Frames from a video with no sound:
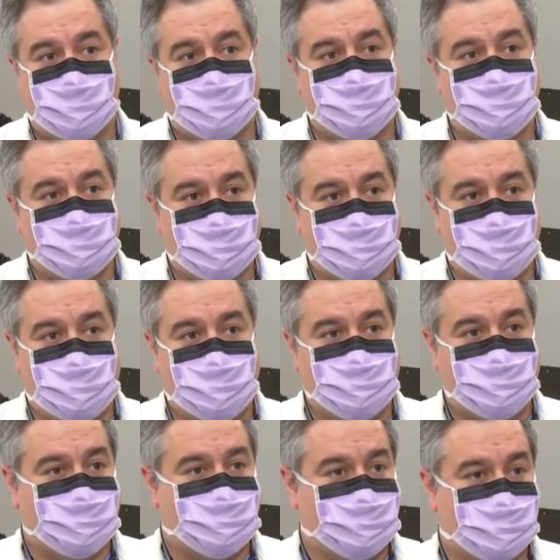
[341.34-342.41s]
um,
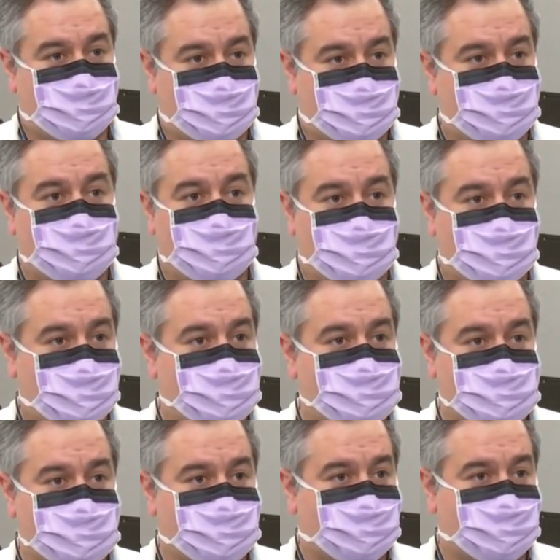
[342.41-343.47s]
having a little bit of
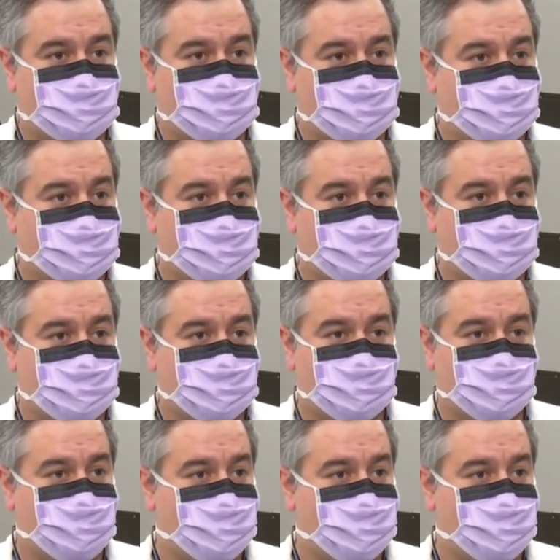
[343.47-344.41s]
glucose in the form of a, a,